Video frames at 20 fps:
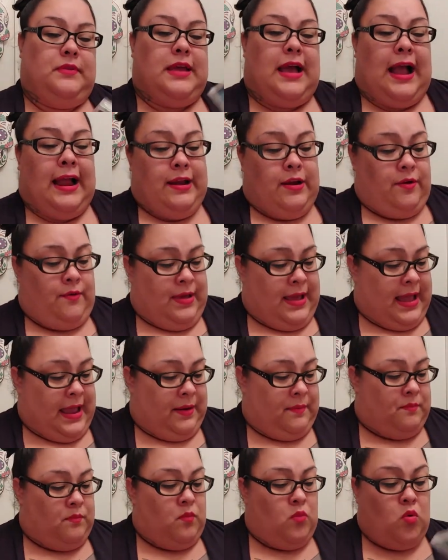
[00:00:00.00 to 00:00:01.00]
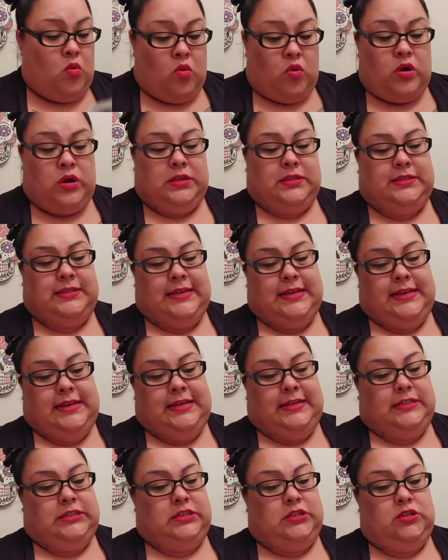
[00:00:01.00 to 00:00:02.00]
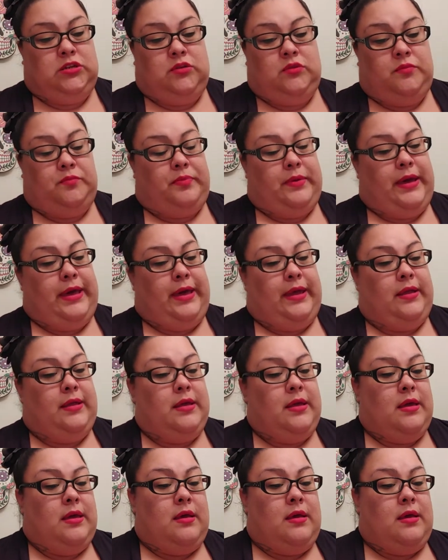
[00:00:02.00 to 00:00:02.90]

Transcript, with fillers: I know I had more CDs too, but